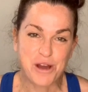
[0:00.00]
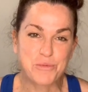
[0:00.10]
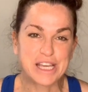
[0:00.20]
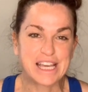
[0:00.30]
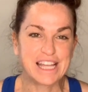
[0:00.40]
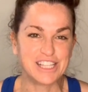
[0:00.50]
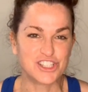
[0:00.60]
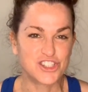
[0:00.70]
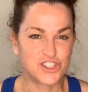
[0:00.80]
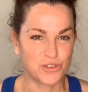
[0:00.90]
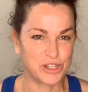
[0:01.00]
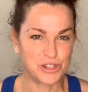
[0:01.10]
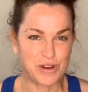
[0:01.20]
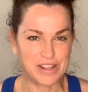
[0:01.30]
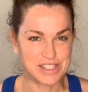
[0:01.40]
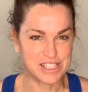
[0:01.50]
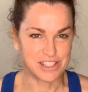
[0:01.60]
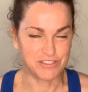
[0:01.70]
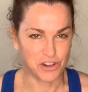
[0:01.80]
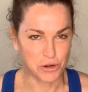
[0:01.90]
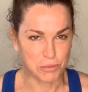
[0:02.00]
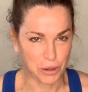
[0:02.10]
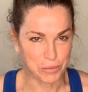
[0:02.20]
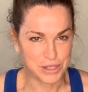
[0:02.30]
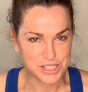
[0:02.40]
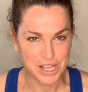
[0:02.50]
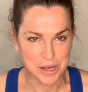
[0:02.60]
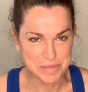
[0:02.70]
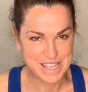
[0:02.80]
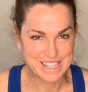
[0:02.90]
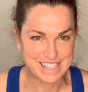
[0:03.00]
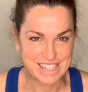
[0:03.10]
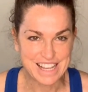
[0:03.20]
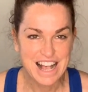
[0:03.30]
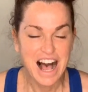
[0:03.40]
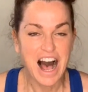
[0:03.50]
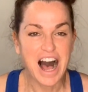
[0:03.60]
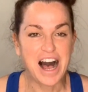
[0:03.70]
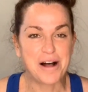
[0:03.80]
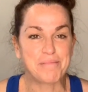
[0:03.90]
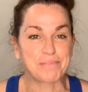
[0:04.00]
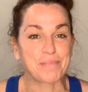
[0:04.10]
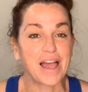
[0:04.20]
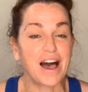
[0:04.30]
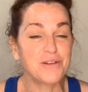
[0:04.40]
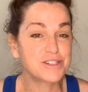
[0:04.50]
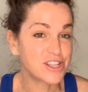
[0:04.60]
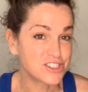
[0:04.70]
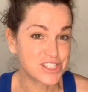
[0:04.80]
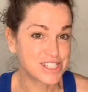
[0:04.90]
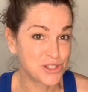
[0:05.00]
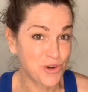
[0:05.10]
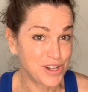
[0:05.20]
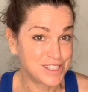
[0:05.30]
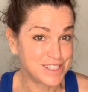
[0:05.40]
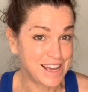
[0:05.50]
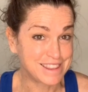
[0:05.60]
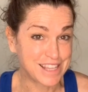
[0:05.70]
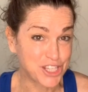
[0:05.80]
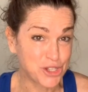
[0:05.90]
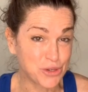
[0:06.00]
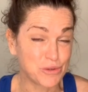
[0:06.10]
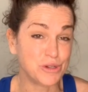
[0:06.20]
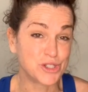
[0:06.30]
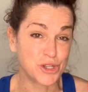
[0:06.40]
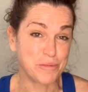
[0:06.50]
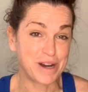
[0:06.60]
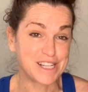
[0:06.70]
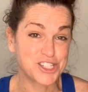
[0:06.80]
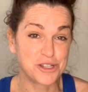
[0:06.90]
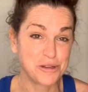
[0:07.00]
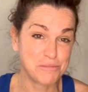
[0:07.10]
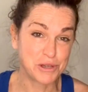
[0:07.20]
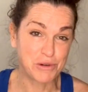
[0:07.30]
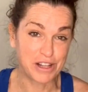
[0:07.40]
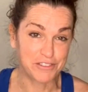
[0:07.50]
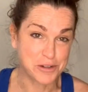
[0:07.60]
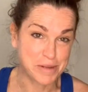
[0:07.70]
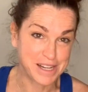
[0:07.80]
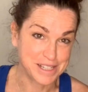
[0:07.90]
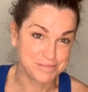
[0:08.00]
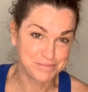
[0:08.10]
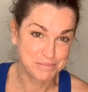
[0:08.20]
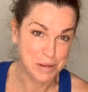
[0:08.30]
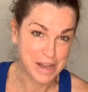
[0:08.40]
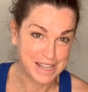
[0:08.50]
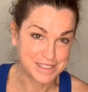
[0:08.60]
we can screen you out and see if you're appropriate to come in. Otherwise, I'll just see you all online. Thank you so much. Be well, everybody. Bye-bye.